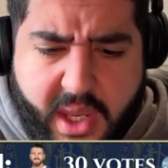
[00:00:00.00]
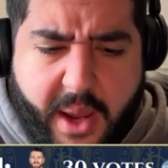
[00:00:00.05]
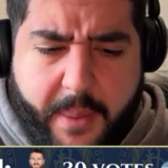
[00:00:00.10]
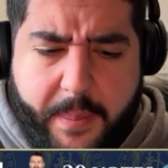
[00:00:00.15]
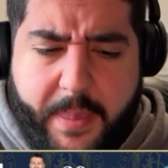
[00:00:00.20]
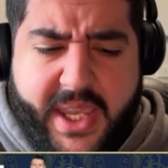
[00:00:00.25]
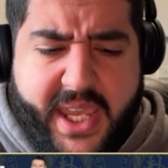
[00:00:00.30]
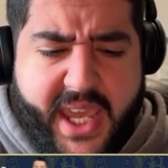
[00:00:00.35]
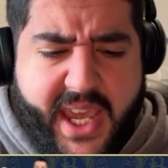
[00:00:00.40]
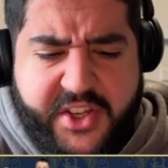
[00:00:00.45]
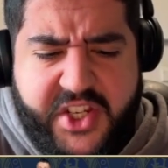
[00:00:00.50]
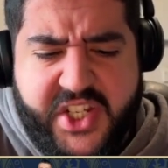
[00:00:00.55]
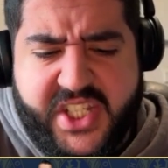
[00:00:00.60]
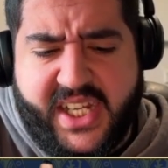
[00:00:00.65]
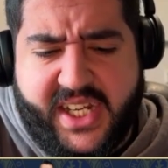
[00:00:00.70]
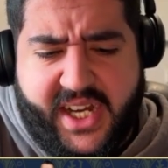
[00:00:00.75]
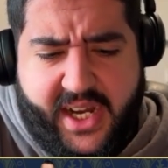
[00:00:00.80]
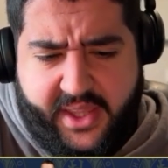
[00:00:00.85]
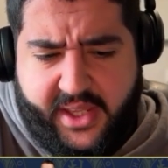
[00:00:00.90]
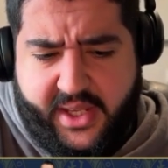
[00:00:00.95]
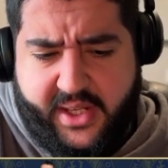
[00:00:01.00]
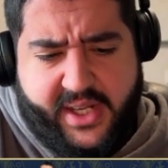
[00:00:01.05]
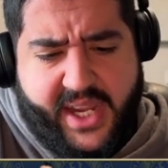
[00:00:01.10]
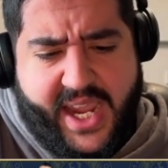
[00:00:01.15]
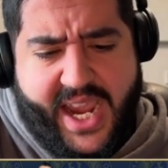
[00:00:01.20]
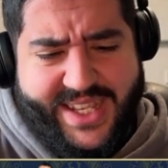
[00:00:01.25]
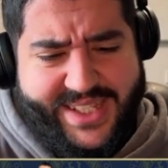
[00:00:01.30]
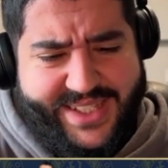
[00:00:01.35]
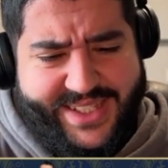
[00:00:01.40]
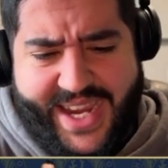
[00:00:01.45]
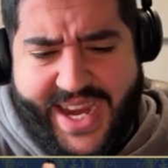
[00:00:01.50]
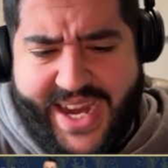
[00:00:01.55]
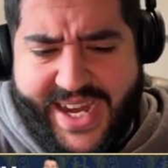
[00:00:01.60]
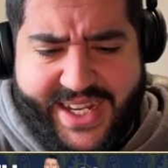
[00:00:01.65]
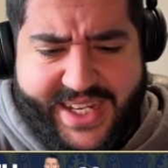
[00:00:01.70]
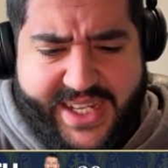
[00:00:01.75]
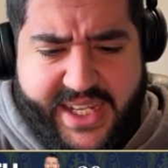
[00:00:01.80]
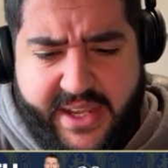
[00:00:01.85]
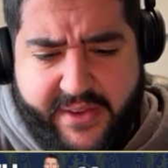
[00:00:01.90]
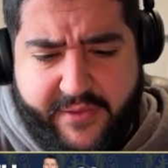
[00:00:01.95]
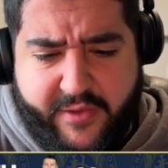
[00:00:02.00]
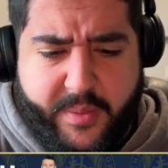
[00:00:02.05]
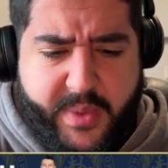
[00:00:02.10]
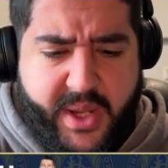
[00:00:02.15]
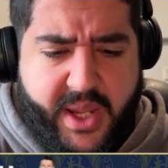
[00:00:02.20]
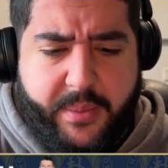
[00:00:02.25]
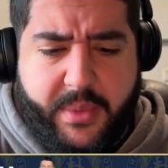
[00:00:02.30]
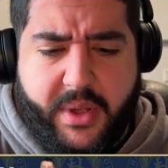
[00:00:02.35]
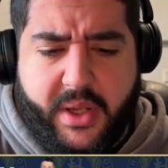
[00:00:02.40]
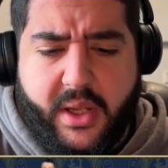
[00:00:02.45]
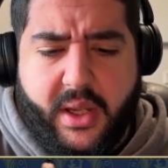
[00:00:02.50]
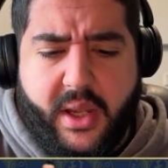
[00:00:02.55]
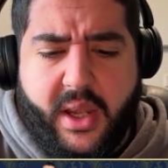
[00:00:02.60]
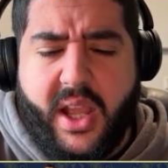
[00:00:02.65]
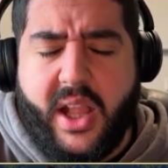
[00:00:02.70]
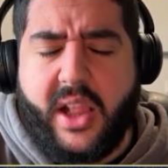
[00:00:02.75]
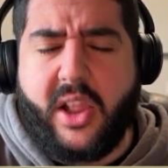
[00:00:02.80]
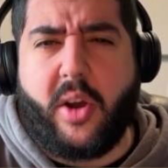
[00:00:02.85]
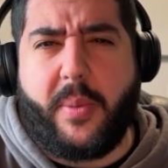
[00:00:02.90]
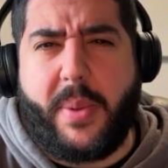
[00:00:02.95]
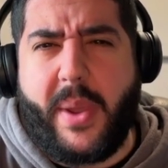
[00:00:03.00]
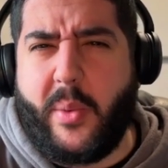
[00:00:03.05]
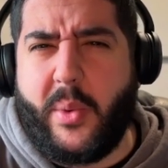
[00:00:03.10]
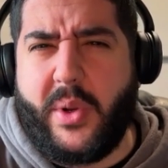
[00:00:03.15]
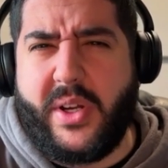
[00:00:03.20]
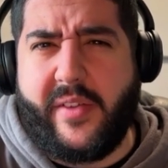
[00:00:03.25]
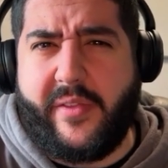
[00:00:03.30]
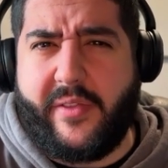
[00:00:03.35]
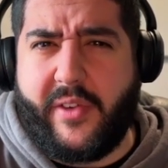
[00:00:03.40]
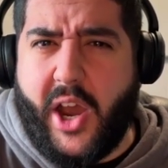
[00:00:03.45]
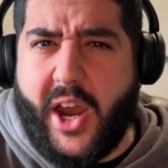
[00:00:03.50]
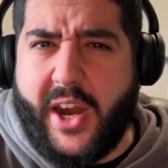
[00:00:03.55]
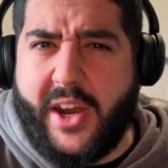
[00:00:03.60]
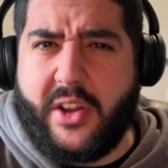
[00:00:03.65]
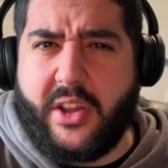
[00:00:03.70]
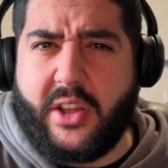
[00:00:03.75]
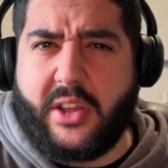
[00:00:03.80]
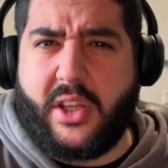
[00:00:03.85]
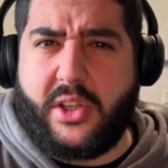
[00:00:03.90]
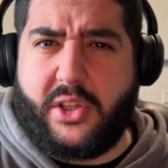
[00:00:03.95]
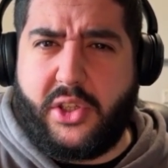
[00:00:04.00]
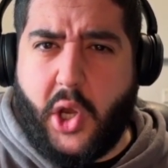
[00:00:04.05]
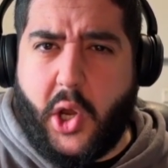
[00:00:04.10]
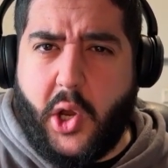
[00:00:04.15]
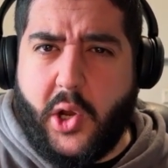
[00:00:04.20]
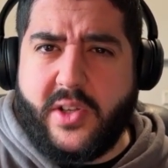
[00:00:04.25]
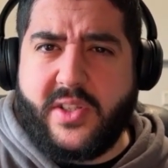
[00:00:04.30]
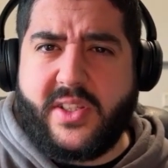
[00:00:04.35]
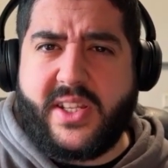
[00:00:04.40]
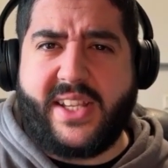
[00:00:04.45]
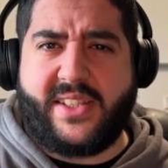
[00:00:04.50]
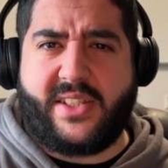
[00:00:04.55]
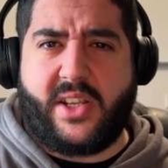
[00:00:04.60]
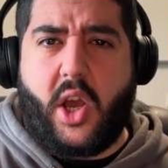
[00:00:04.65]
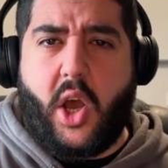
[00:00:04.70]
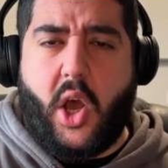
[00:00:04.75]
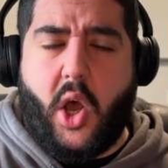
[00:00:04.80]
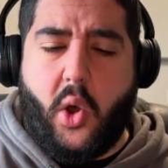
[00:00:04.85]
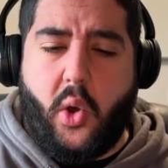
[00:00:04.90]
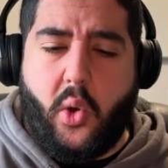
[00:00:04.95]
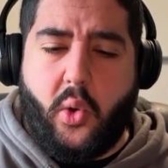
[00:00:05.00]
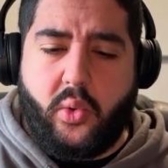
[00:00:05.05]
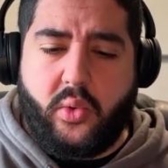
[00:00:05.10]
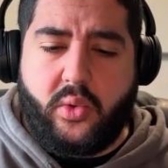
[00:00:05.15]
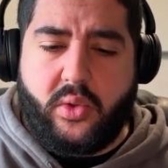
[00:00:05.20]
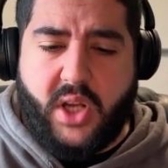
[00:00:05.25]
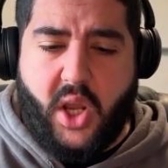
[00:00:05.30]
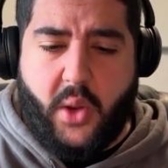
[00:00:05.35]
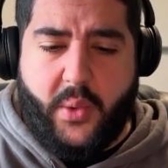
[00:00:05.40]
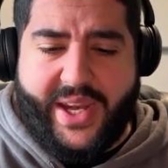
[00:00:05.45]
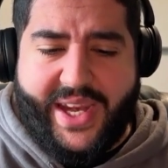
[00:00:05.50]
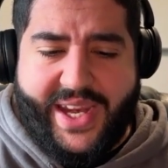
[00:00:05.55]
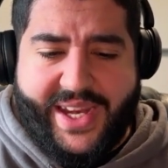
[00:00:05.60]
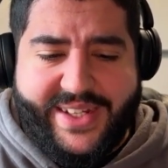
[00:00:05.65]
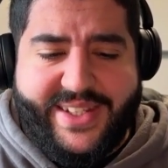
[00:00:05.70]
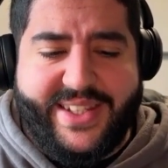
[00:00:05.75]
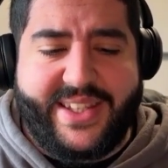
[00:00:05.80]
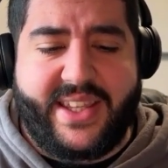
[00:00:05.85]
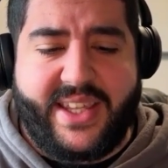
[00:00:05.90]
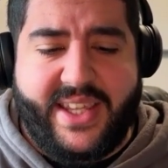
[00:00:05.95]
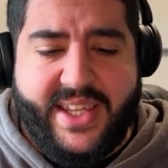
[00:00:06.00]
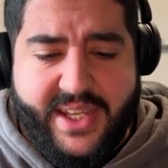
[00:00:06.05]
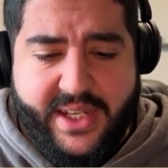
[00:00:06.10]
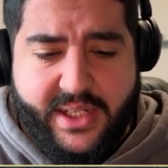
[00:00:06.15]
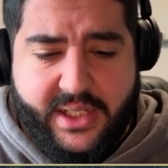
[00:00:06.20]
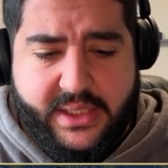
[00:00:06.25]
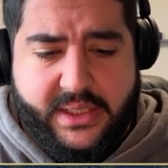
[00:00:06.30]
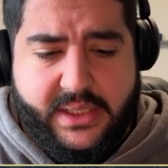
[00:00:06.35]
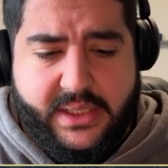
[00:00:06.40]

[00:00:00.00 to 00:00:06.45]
But yeah, just another outstanding year from him. A lot of people were divided on the Dogs as a whole going into the year.